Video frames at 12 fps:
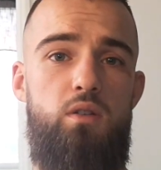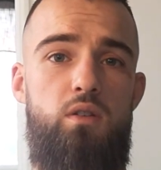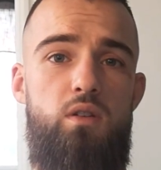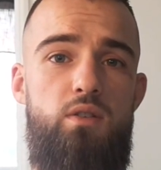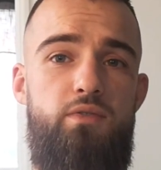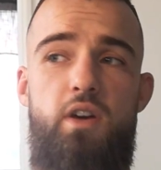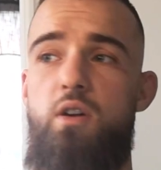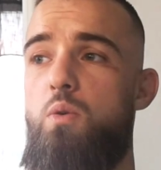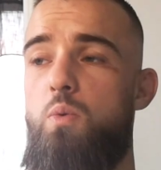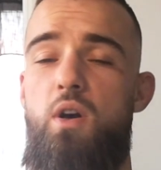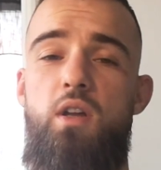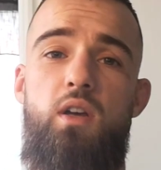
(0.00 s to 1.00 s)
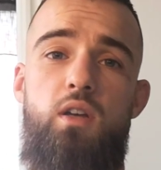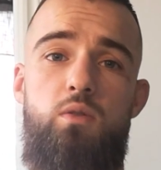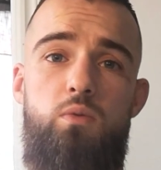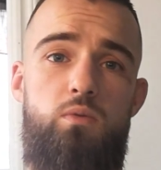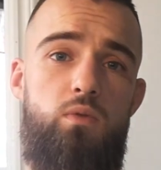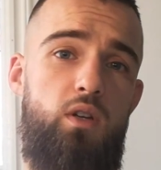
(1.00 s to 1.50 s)
If I go running, I
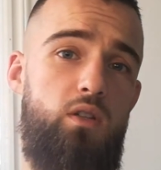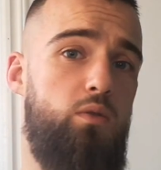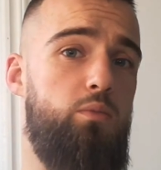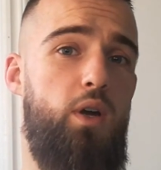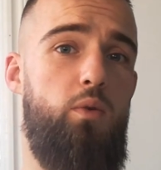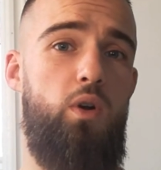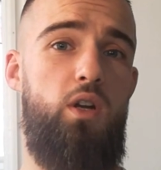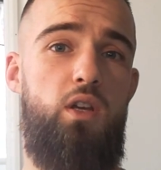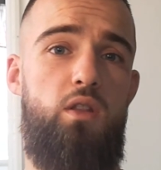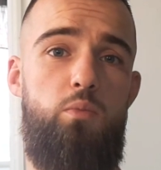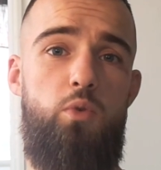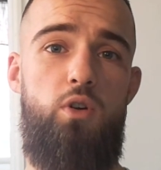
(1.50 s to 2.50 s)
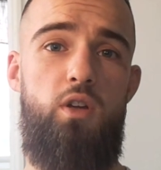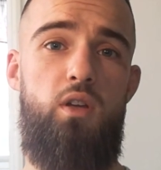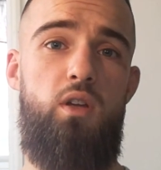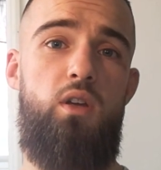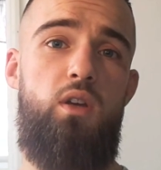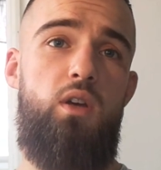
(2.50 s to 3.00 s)
do my running in the morning,
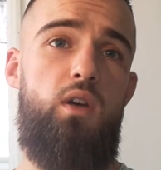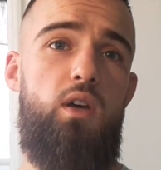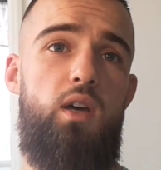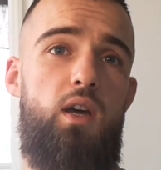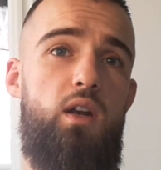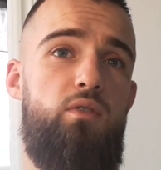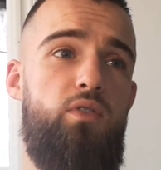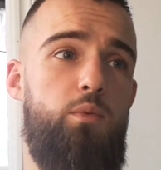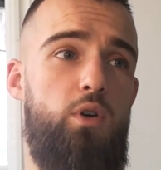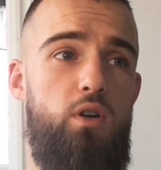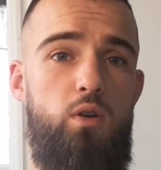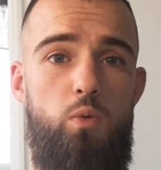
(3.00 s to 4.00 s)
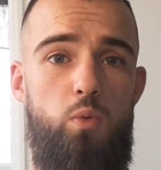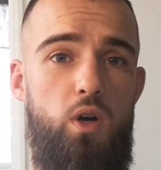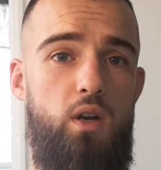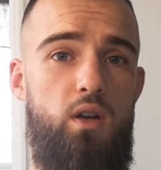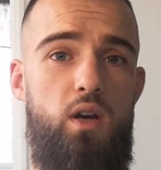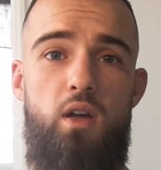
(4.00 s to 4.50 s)
and if I'm gonna go
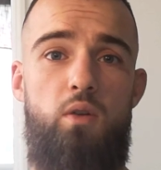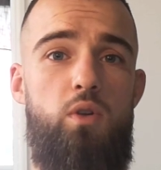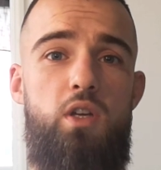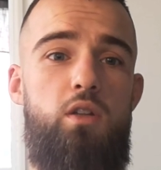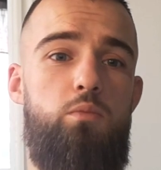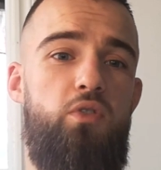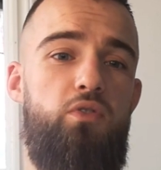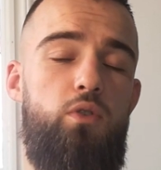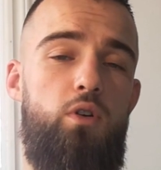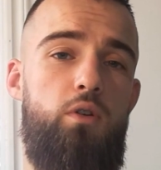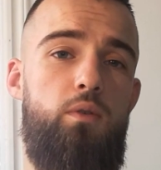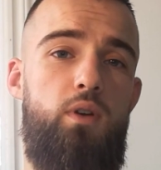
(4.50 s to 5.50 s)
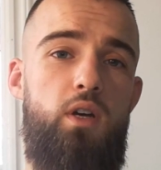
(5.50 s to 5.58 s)
run, I don't eat before.